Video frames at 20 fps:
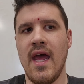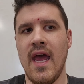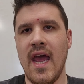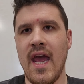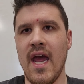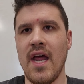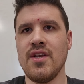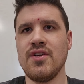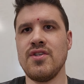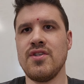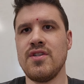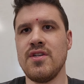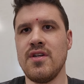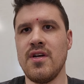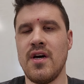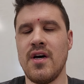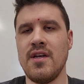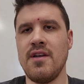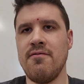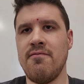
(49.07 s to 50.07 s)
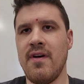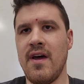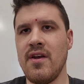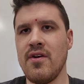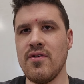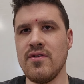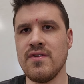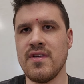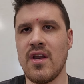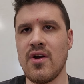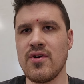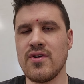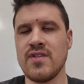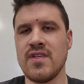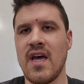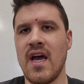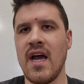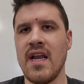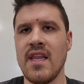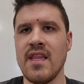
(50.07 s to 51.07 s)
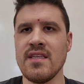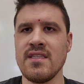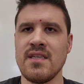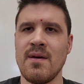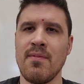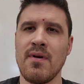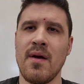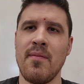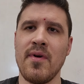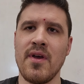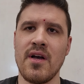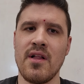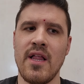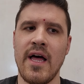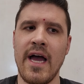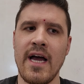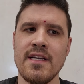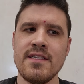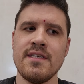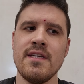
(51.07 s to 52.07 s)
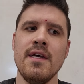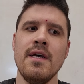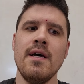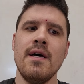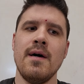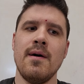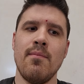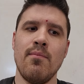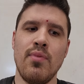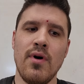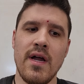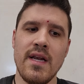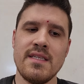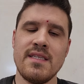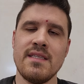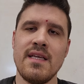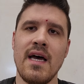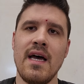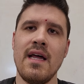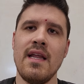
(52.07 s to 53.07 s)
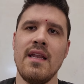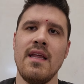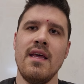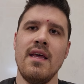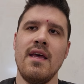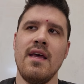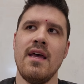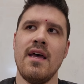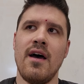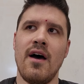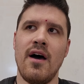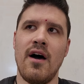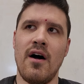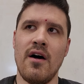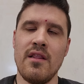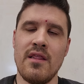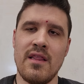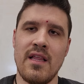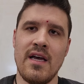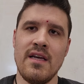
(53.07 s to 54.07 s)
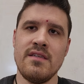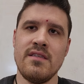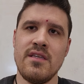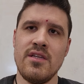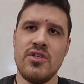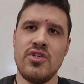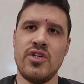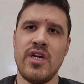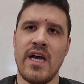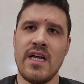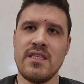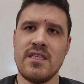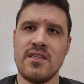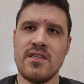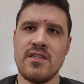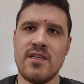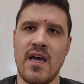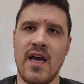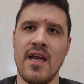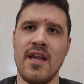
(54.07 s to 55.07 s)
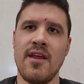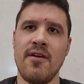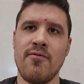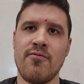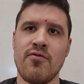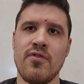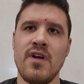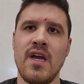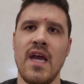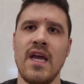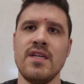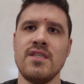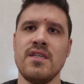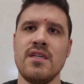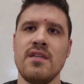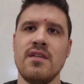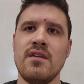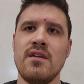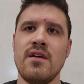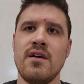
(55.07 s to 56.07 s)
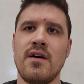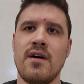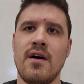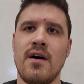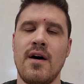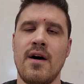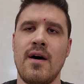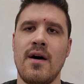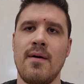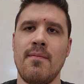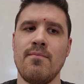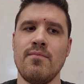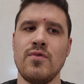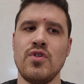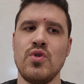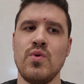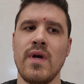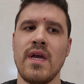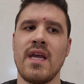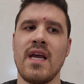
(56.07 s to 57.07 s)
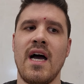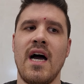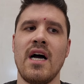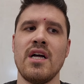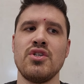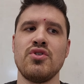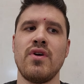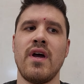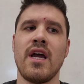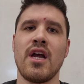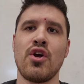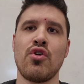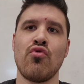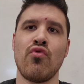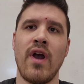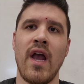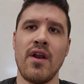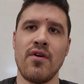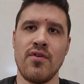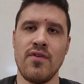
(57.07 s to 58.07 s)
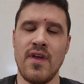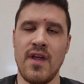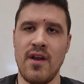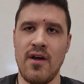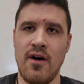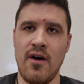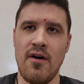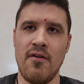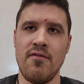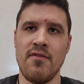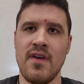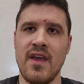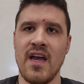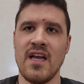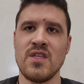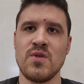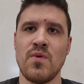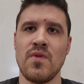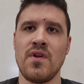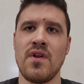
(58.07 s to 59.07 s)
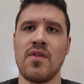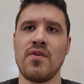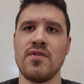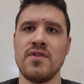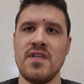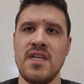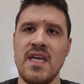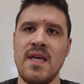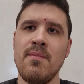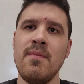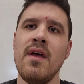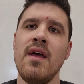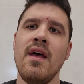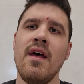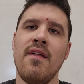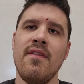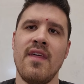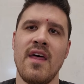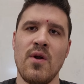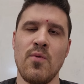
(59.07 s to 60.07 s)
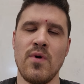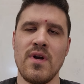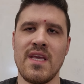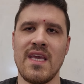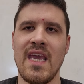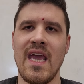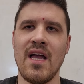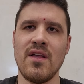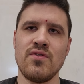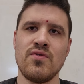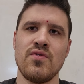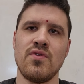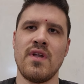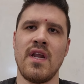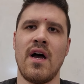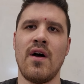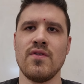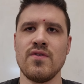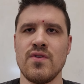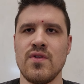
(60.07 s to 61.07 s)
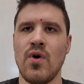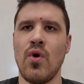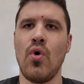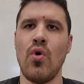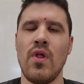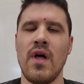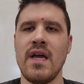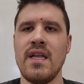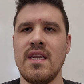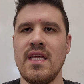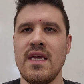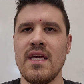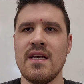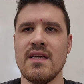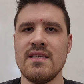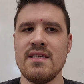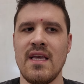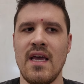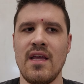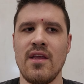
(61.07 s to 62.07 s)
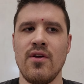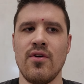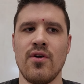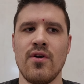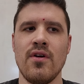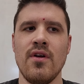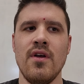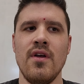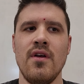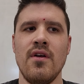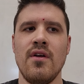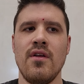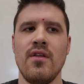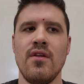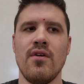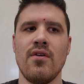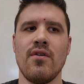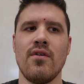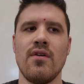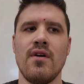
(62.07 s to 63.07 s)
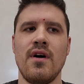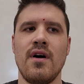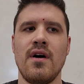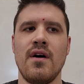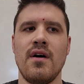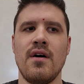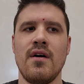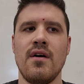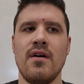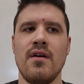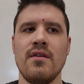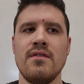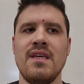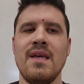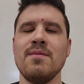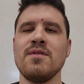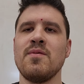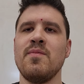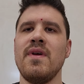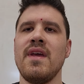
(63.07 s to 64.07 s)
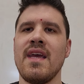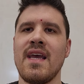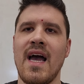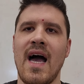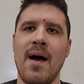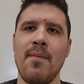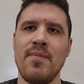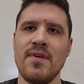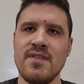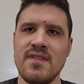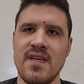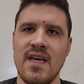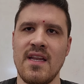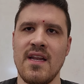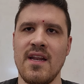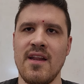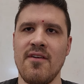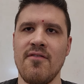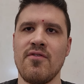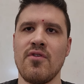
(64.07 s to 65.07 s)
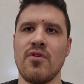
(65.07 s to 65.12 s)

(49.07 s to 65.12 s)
edge uh, defenders that are signed in this upcoming class. But it's not uh, unless the Jets sign a free agent um, to a contract greater than Huff gets with another team, then it would cancel it out. So the whole idea is that your your uh, teams are being compensated if